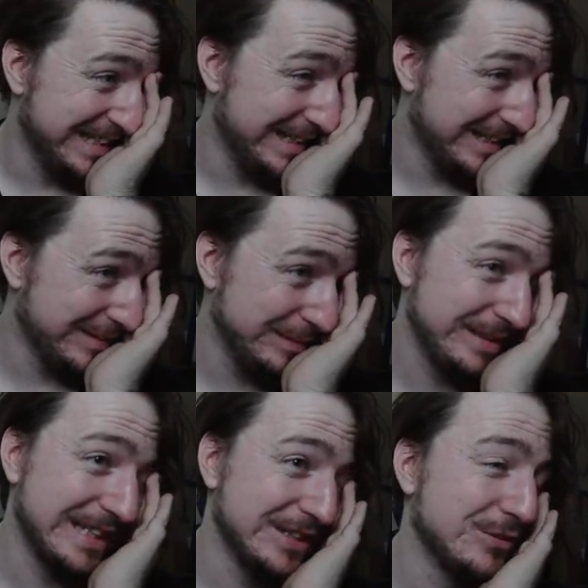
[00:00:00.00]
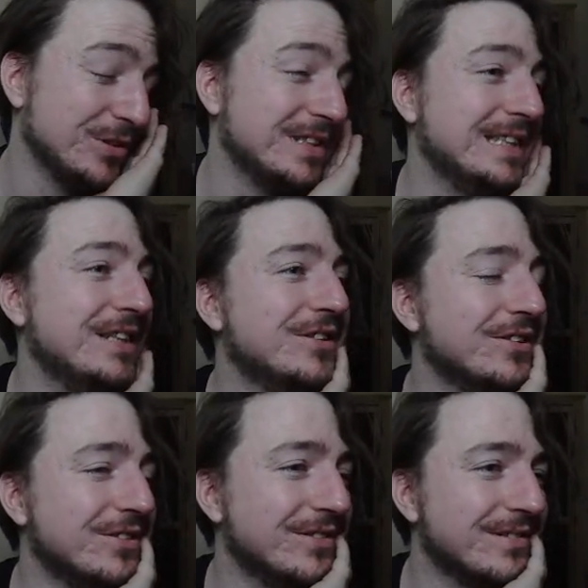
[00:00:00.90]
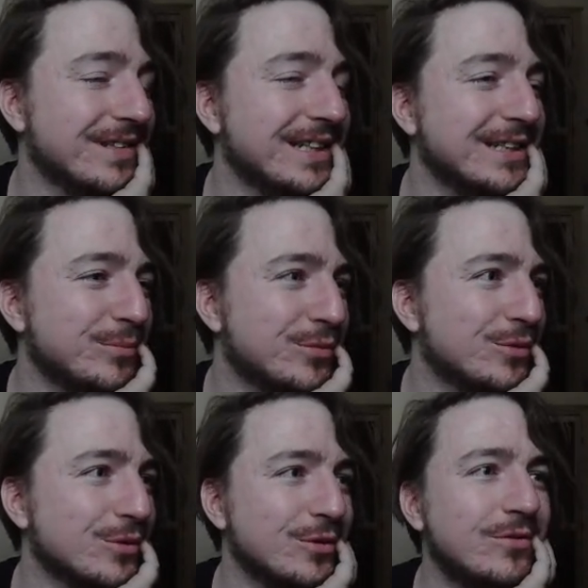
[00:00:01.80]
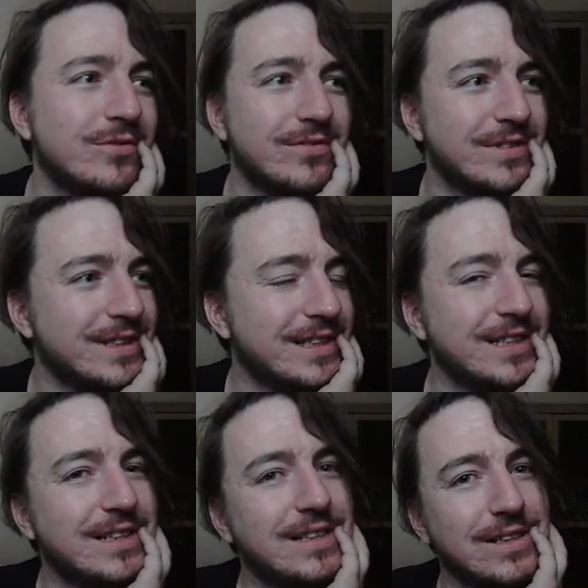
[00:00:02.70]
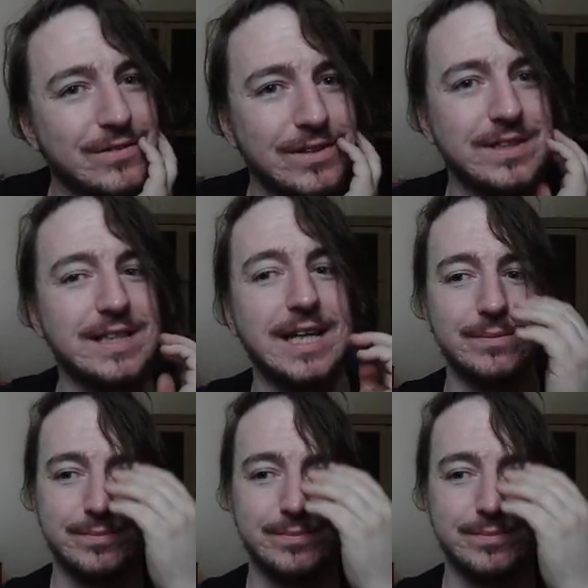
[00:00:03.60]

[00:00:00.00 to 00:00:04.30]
It'd be kind of cool to see her like improve throughout the game,